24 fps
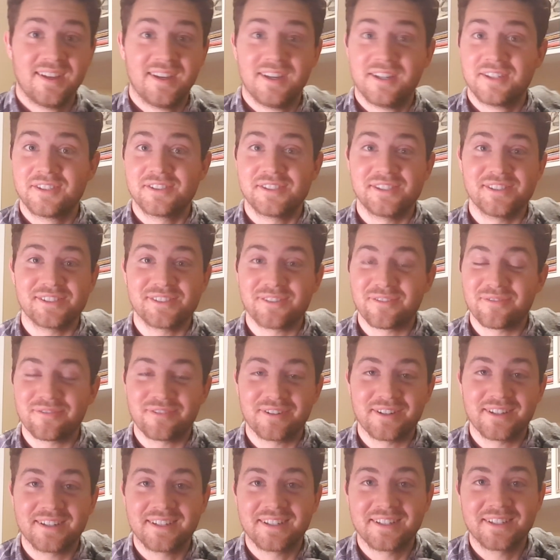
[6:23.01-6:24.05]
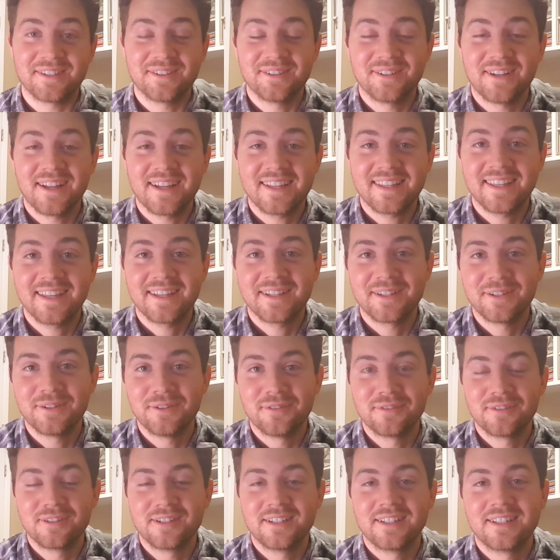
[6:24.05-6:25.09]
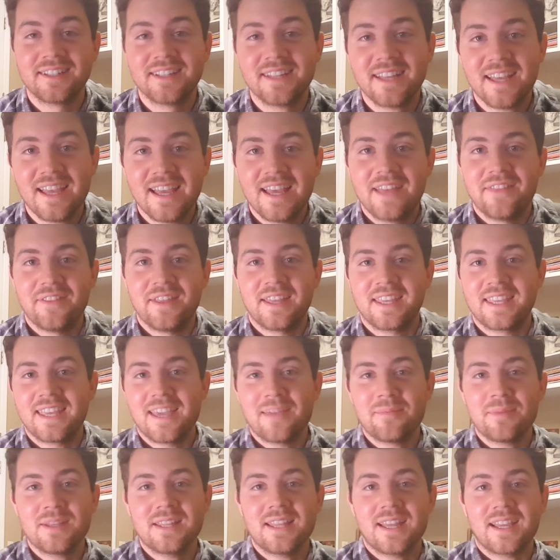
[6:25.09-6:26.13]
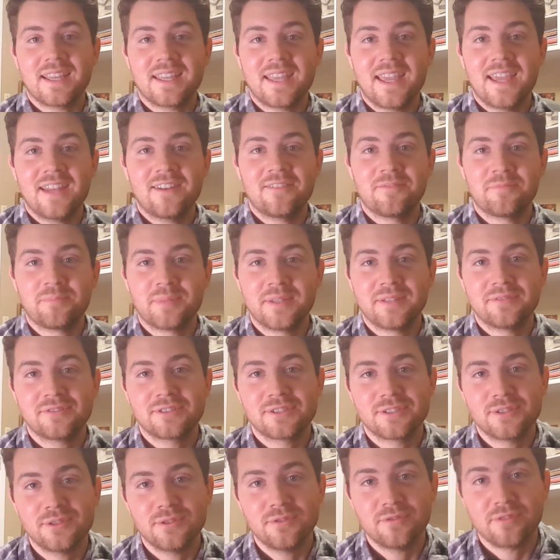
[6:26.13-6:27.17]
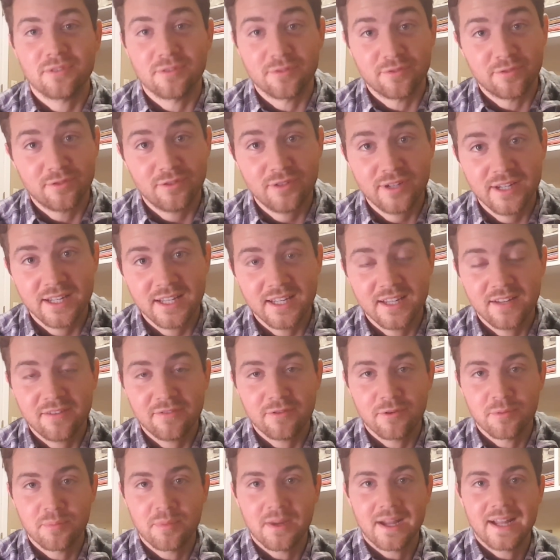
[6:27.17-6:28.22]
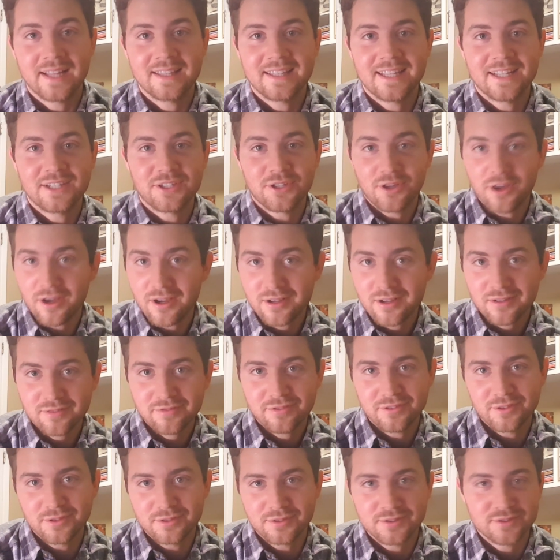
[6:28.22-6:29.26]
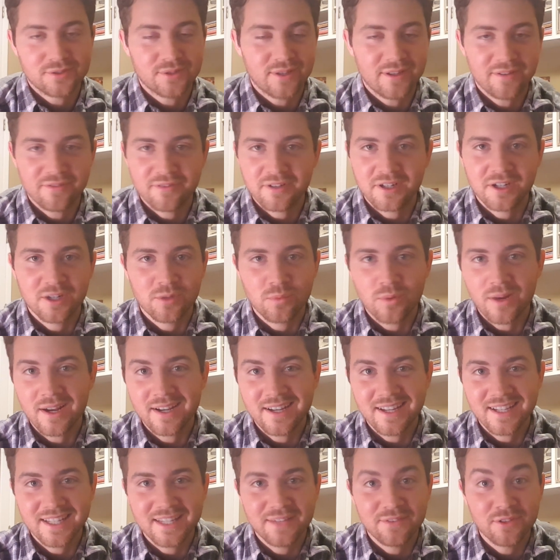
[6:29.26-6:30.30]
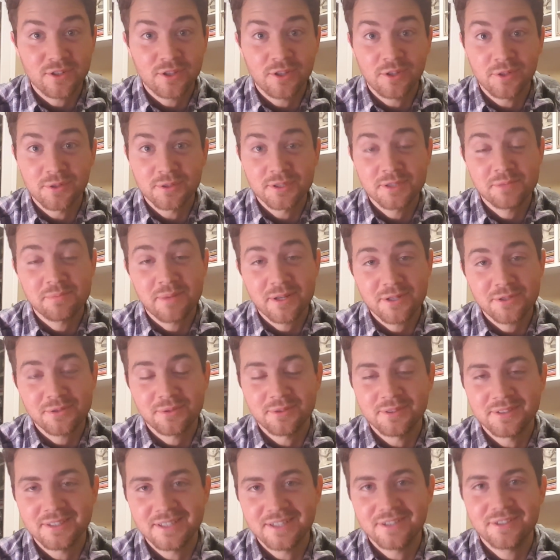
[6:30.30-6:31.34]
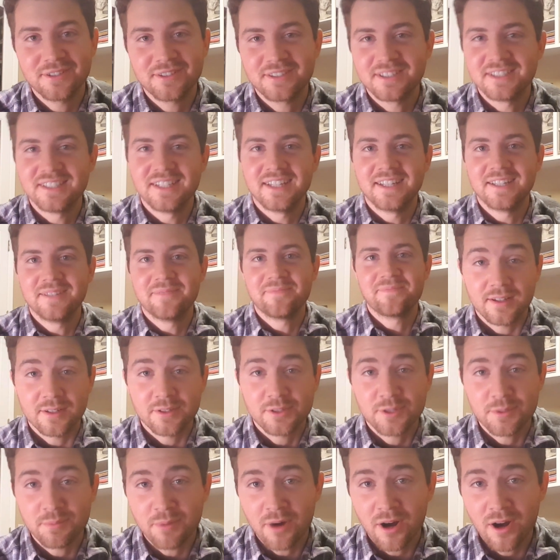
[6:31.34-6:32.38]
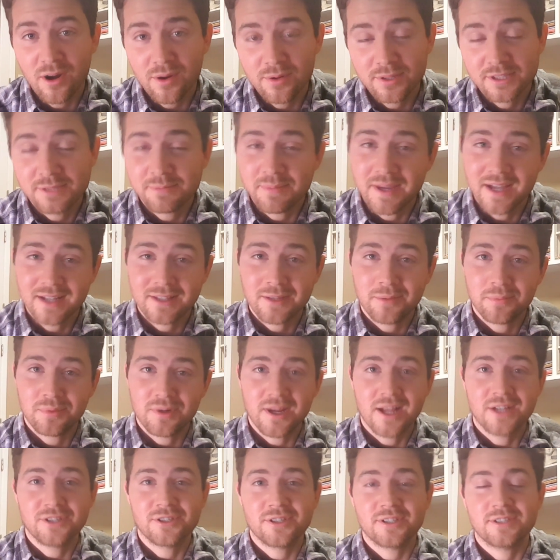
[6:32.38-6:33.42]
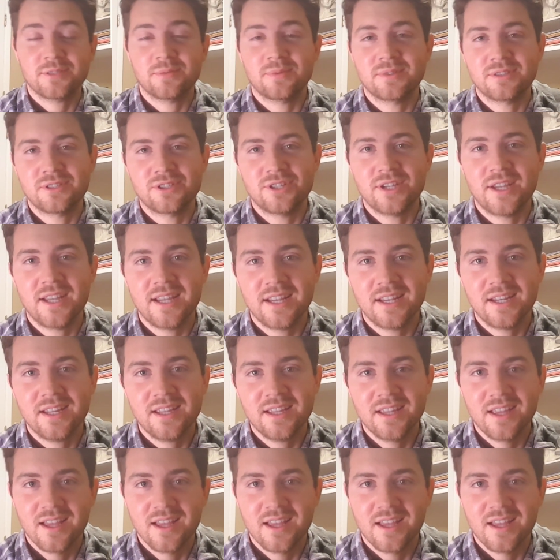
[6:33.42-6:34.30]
She's so freaking cute. I can't get over it. They gave me that can of beef stew for free for buying that dog food, so I figured why not give her a little special dinner tonight. Tomorrow it's back to projects with Jade.